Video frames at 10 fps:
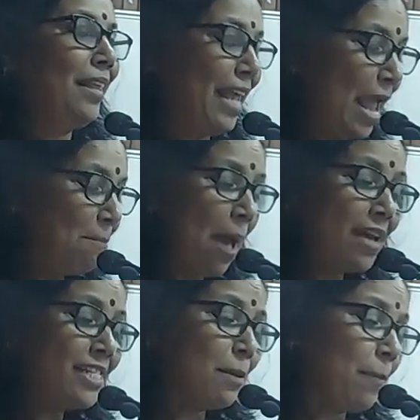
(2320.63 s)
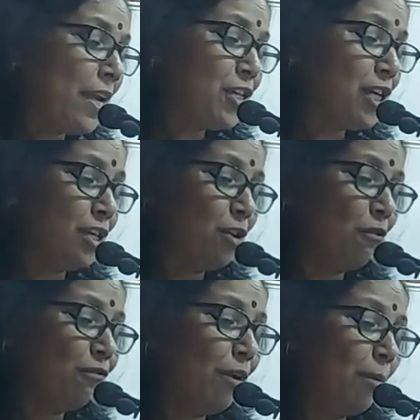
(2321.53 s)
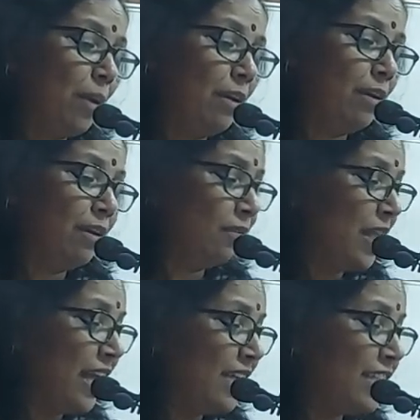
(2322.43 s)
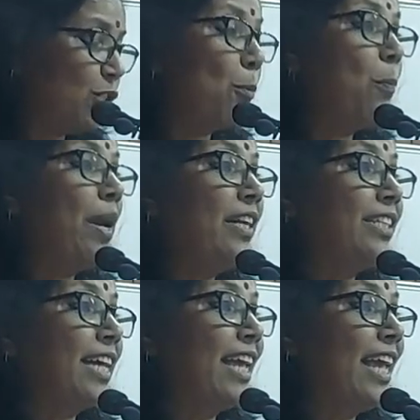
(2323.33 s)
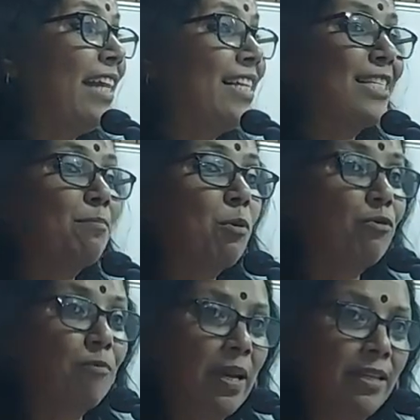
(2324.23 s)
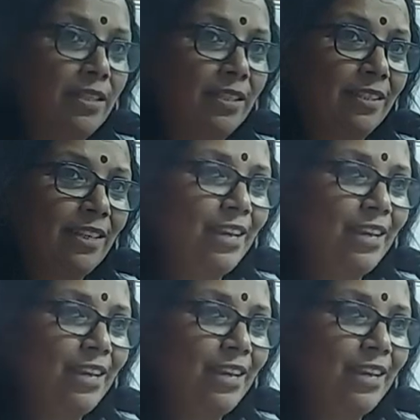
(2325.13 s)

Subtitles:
The emancipation of women, there is stupidity in this movement.